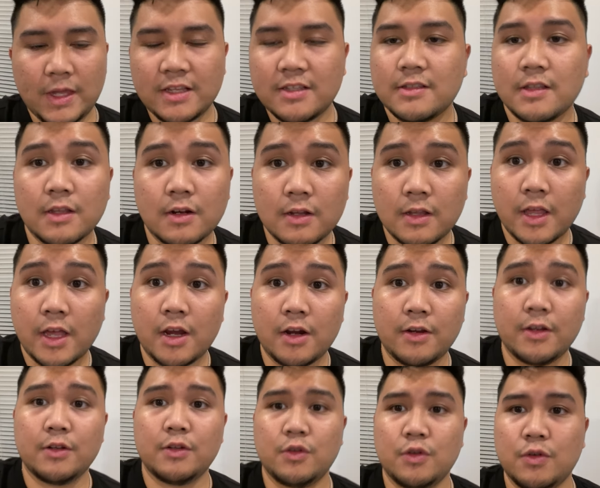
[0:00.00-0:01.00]
Nice little
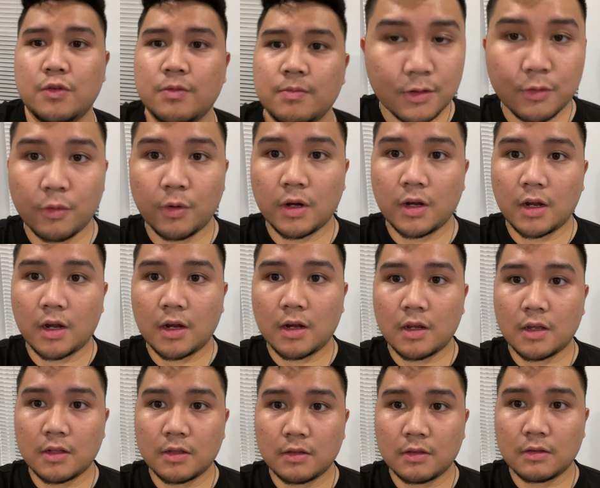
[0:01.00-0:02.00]
area too. We're
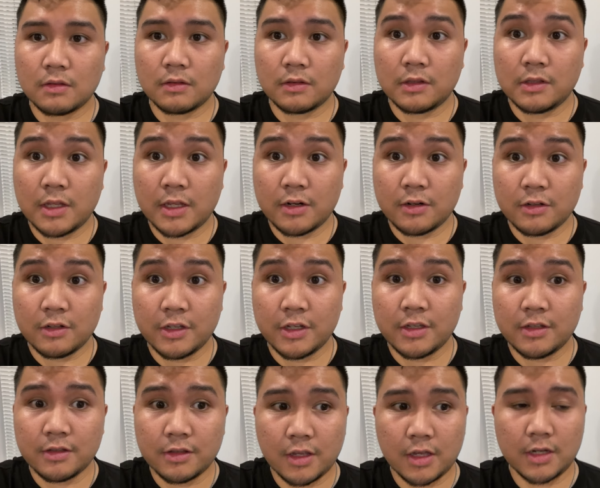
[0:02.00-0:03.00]

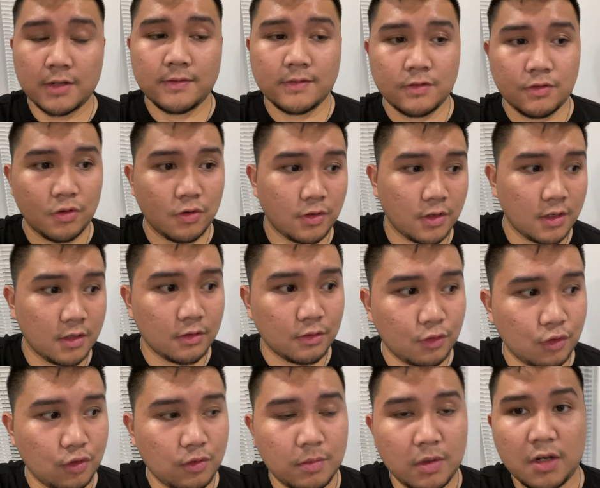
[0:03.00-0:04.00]
literally, not even joking,
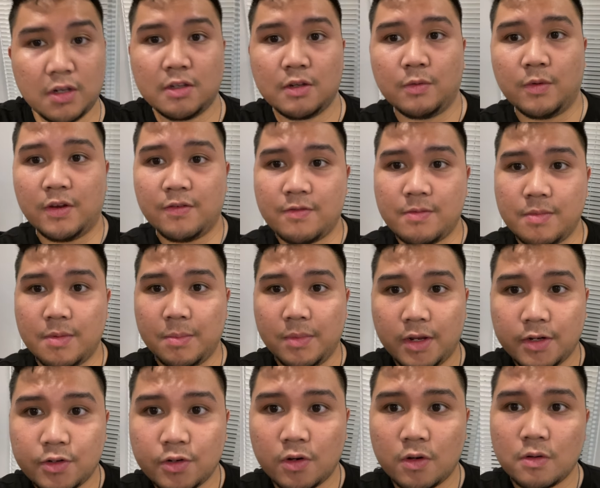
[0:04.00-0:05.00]
two minutes away from the
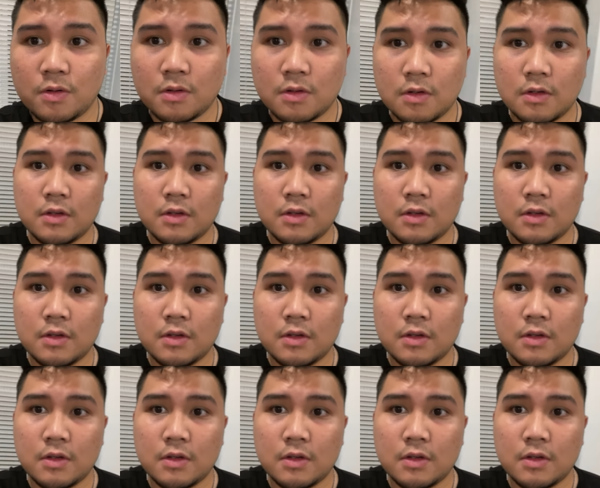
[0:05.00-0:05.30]
metro.